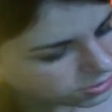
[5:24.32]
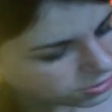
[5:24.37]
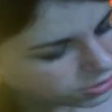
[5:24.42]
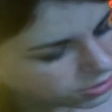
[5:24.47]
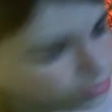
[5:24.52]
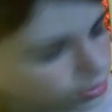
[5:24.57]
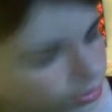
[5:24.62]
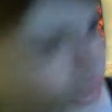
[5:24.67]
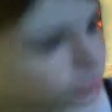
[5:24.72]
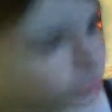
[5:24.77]

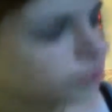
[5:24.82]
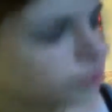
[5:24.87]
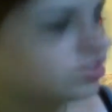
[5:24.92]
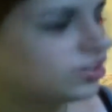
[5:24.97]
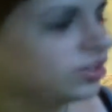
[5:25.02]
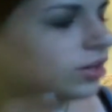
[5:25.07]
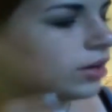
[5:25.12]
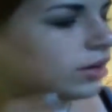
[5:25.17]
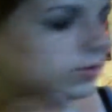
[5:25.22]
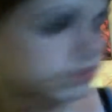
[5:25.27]
two audio
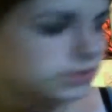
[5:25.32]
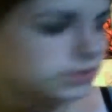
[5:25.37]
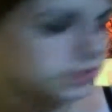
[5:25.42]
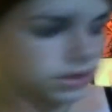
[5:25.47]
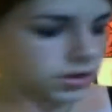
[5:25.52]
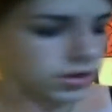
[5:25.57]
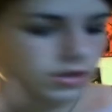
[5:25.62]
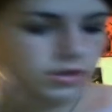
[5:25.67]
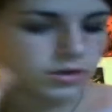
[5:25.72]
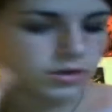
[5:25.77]
channels.
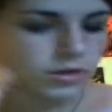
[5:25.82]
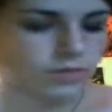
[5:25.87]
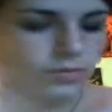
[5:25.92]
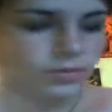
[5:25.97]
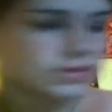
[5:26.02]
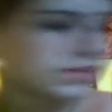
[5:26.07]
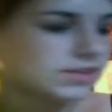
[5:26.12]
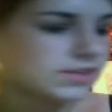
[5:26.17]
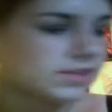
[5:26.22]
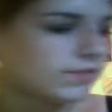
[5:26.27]

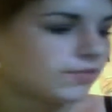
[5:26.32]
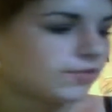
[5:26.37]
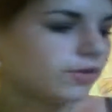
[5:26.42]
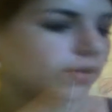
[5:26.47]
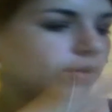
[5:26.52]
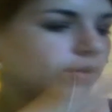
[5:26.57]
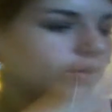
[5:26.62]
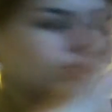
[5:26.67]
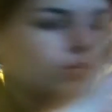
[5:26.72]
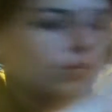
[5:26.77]
One is in the
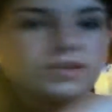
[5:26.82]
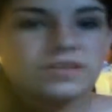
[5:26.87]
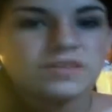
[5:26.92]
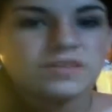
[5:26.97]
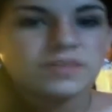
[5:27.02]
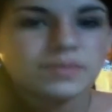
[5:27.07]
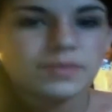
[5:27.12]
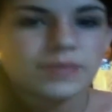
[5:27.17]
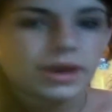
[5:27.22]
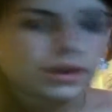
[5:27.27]
front, one is
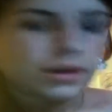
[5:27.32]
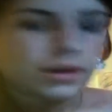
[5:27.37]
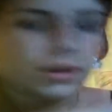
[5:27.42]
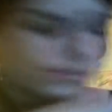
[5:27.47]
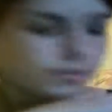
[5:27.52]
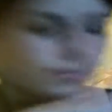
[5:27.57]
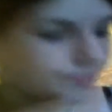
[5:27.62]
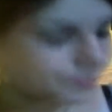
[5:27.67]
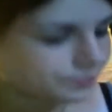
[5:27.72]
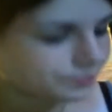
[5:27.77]
in the back.
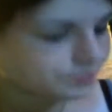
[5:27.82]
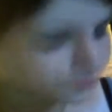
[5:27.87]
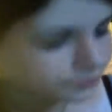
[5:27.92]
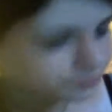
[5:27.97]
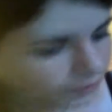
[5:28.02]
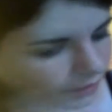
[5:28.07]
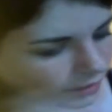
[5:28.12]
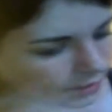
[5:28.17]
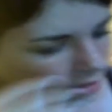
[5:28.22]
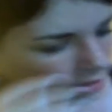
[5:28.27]

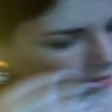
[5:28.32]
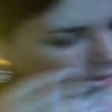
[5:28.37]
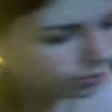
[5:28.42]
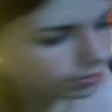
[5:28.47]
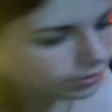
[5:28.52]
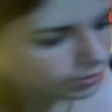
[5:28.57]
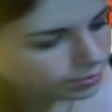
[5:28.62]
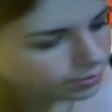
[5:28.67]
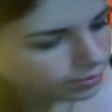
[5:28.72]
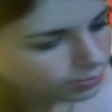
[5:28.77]
You
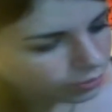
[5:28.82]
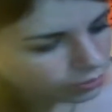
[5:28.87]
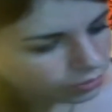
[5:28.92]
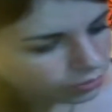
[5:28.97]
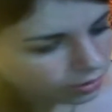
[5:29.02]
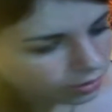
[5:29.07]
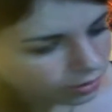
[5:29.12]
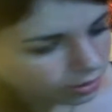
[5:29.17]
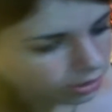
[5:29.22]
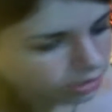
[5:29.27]
want them
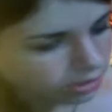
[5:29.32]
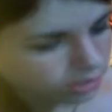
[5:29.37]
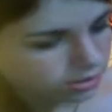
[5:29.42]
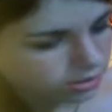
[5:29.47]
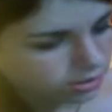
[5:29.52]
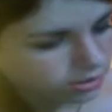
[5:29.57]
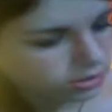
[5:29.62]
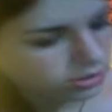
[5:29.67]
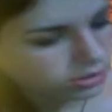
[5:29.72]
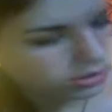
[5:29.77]
both
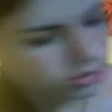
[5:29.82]
on.